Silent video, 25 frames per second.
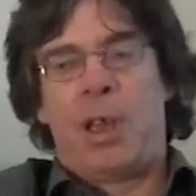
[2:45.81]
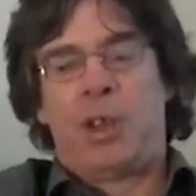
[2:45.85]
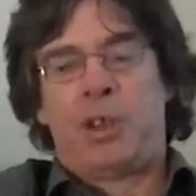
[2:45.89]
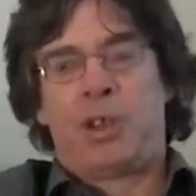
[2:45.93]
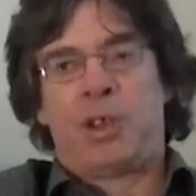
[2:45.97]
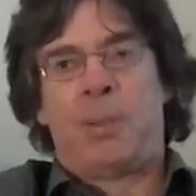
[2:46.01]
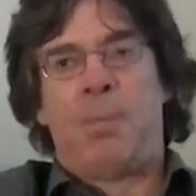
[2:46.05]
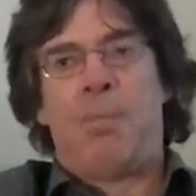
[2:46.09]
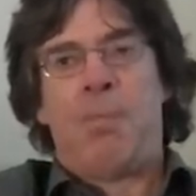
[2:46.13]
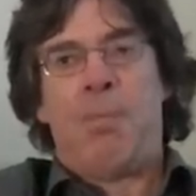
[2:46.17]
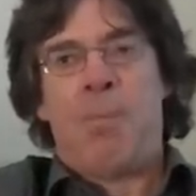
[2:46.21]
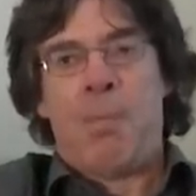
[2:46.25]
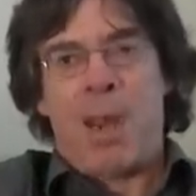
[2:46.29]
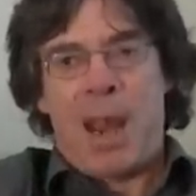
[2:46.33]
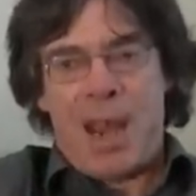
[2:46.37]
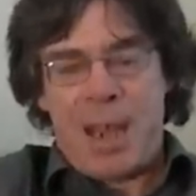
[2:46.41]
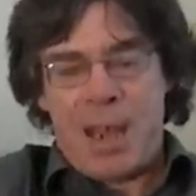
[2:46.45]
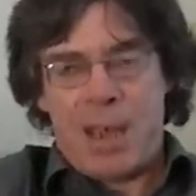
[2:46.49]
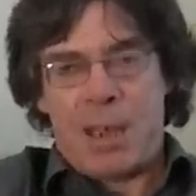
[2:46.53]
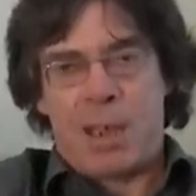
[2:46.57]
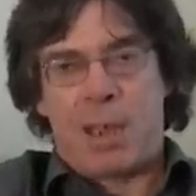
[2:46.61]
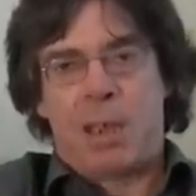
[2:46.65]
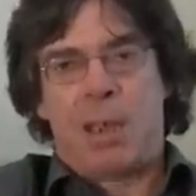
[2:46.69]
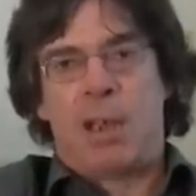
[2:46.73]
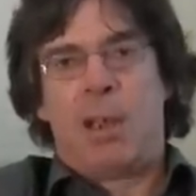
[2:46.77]
to
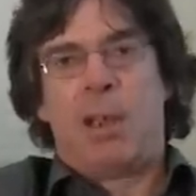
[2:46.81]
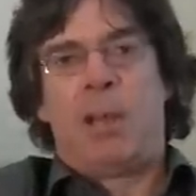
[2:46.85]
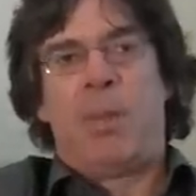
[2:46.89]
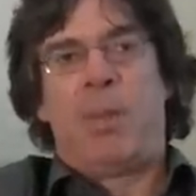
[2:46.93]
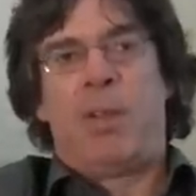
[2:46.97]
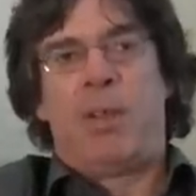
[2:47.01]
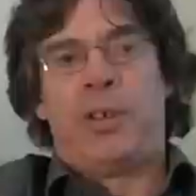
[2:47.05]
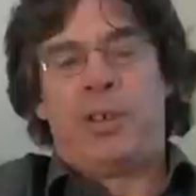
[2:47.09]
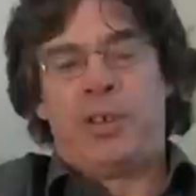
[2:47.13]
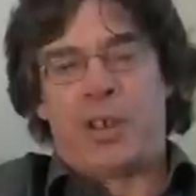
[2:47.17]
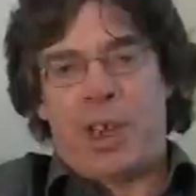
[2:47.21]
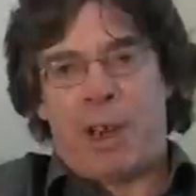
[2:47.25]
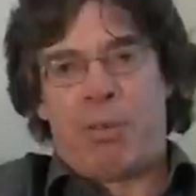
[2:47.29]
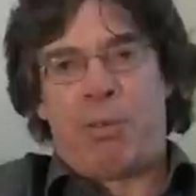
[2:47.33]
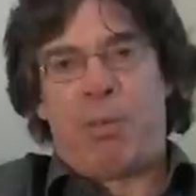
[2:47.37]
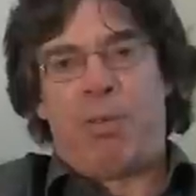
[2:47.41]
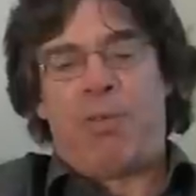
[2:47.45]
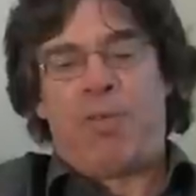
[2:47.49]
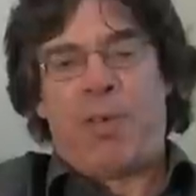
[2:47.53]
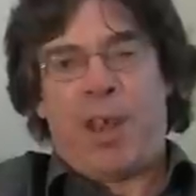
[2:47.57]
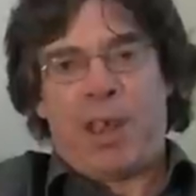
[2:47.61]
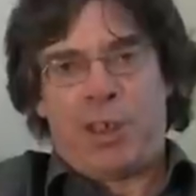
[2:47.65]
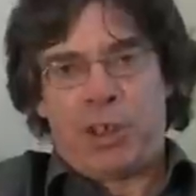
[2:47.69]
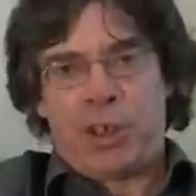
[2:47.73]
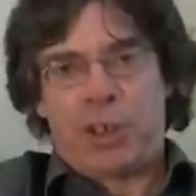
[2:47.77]
make the
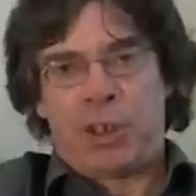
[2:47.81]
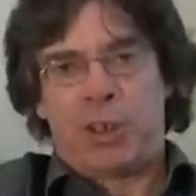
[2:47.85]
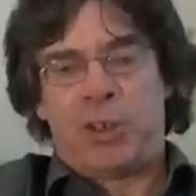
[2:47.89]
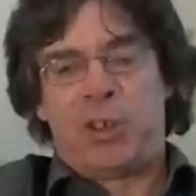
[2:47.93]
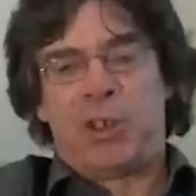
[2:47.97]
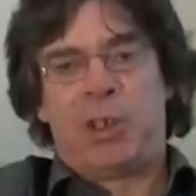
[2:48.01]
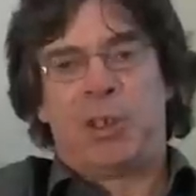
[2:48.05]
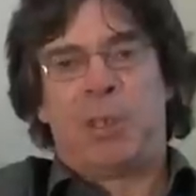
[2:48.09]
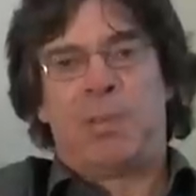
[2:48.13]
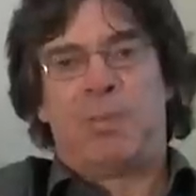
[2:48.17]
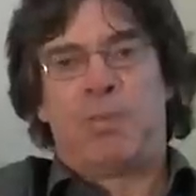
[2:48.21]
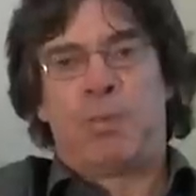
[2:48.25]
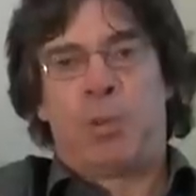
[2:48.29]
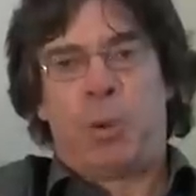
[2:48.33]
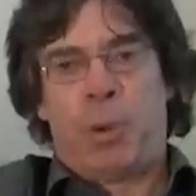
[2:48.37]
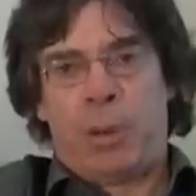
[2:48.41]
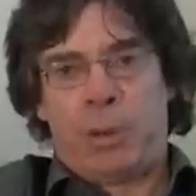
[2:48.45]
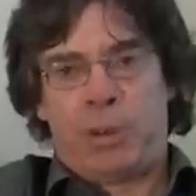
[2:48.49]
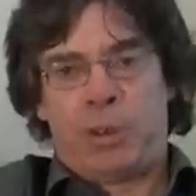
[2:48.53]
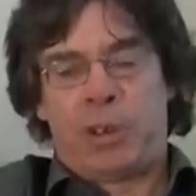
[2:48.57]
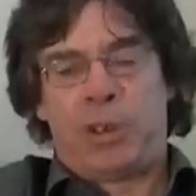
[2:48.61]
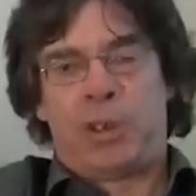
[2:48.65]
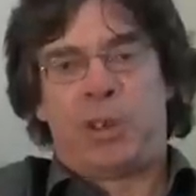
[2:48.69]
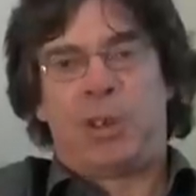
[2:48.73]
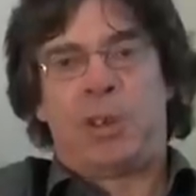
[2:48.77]
derivations of
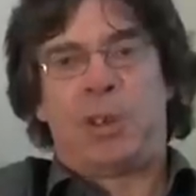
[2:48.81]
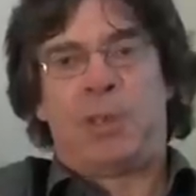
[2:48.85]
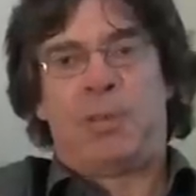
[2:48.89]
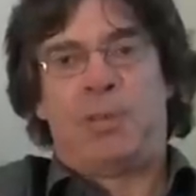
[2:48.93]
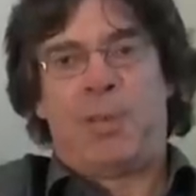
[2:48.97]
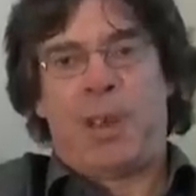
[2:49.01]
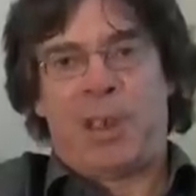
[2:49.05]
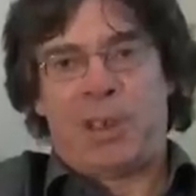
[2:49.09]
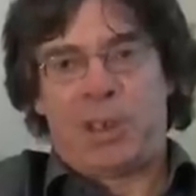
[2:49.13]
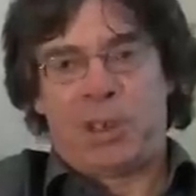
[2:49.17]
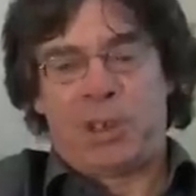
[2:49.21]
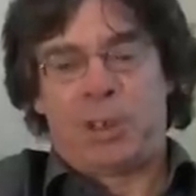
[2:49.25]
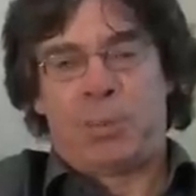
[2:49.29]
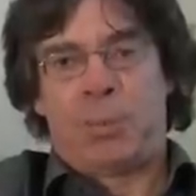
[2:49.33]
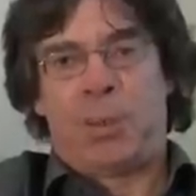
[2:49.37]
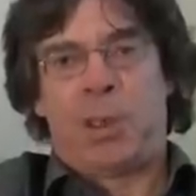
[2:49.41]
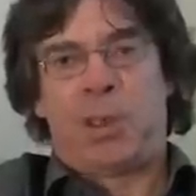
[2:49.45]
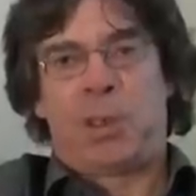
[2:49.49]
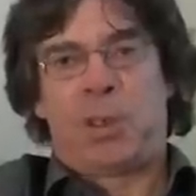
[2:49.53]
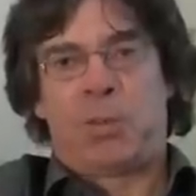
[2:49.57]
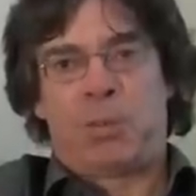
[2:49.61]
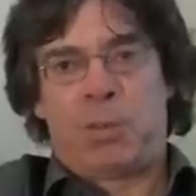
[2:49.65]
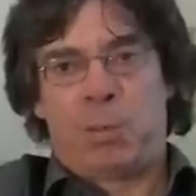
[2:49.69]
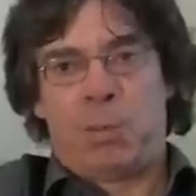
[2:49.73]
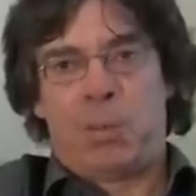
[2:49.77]
quantitative
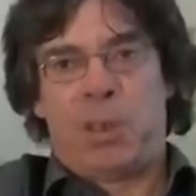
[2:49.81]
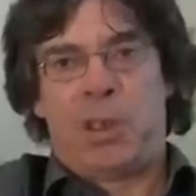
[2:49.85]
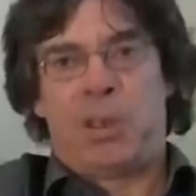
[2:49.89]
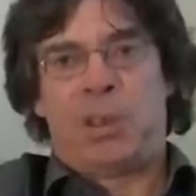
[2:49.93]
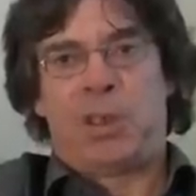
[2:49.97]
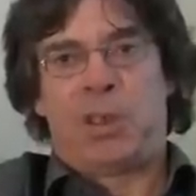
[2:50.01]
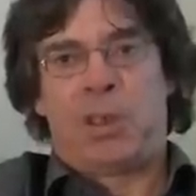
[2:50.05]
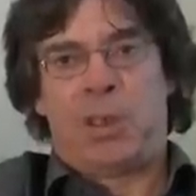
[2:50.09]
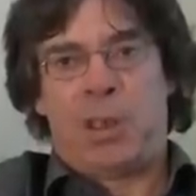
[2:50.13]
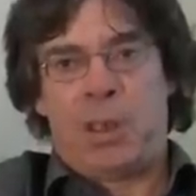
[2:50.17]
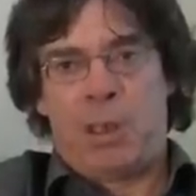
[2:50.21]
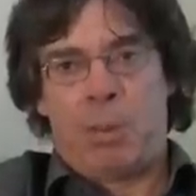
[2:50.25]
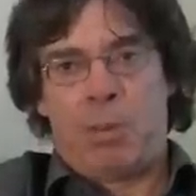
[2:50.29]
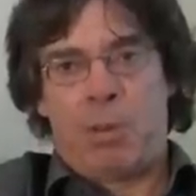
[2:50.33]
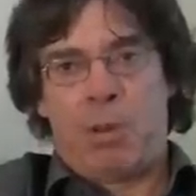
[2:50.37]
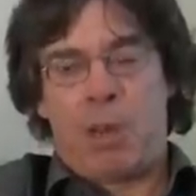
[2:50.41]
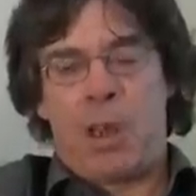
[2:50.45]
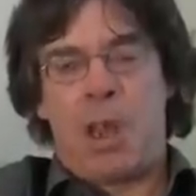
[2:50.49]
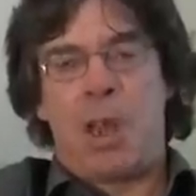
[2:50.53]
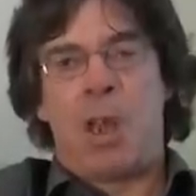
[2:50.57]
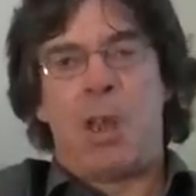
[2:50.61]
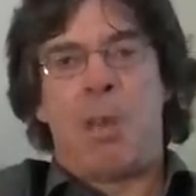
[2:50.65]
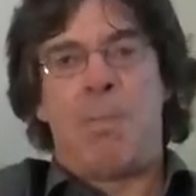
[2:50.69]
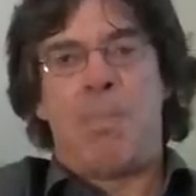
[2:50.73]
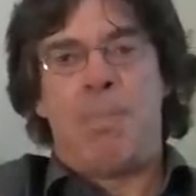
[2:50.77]
estimates from his
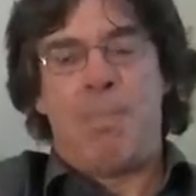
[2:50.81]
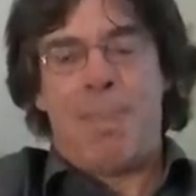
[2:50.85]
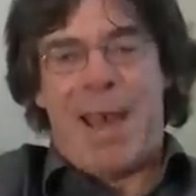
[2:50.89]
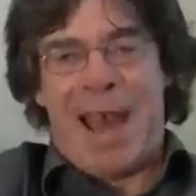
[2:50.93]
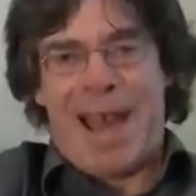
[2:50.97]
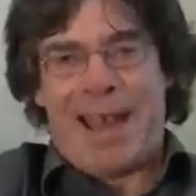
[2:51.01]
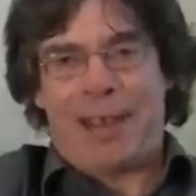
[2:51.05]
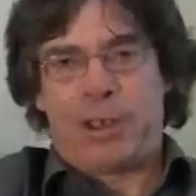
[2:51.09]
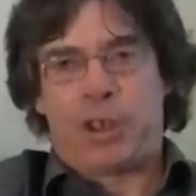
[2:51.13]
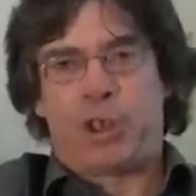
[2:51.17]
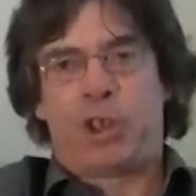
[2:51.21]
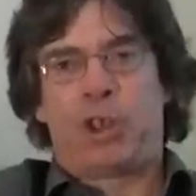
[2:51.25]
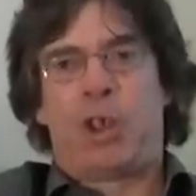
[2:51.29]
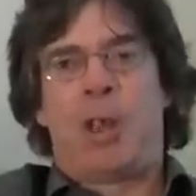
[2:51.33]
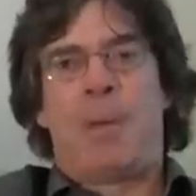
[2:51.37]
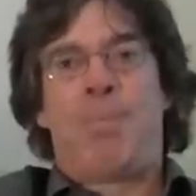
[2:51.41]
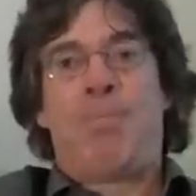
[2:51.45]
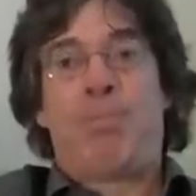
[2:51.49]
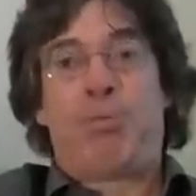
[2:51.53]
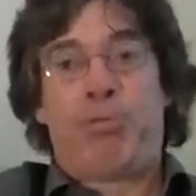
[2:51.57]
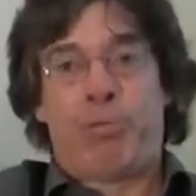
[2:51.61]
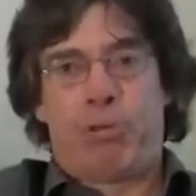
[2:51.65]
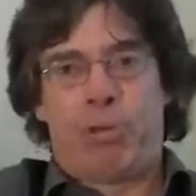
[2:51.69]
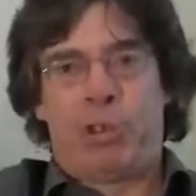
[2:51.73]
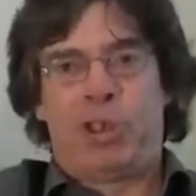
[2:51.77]
theory match
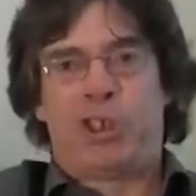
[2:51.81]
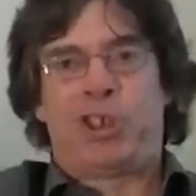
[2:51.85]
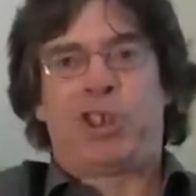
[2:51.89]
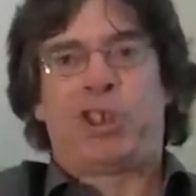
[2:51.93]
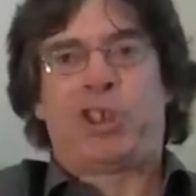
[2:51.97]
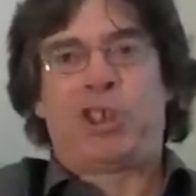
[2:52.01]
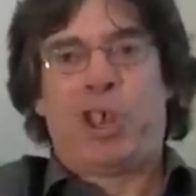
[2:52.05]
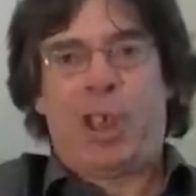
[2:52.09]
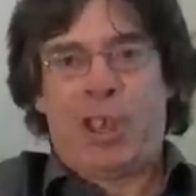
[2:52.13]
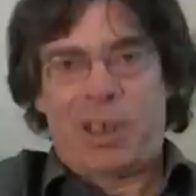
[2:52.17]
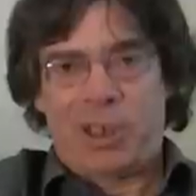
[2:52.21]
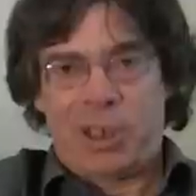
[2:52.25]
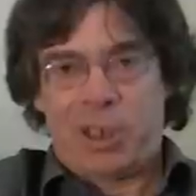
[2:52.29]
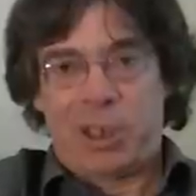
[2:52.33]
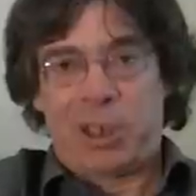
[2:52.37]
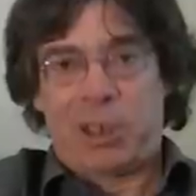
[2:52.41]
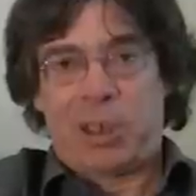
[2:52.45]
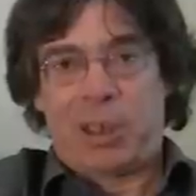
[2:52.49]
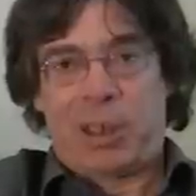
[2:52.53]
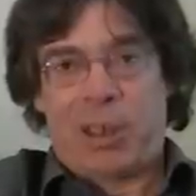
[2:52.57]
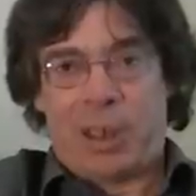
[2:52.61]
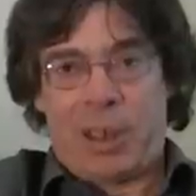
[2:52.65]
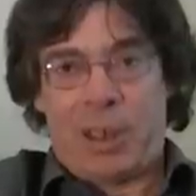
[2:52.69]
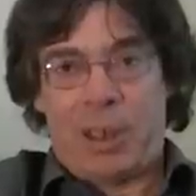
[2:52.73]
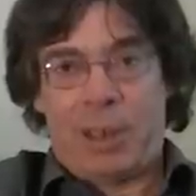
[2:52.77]

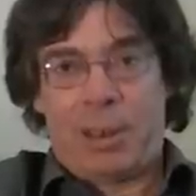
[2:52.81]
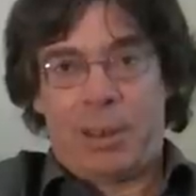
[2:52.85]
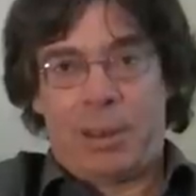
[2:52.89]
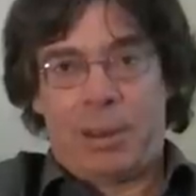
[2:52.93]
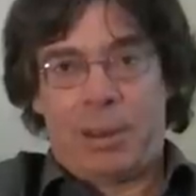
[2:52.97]
precisely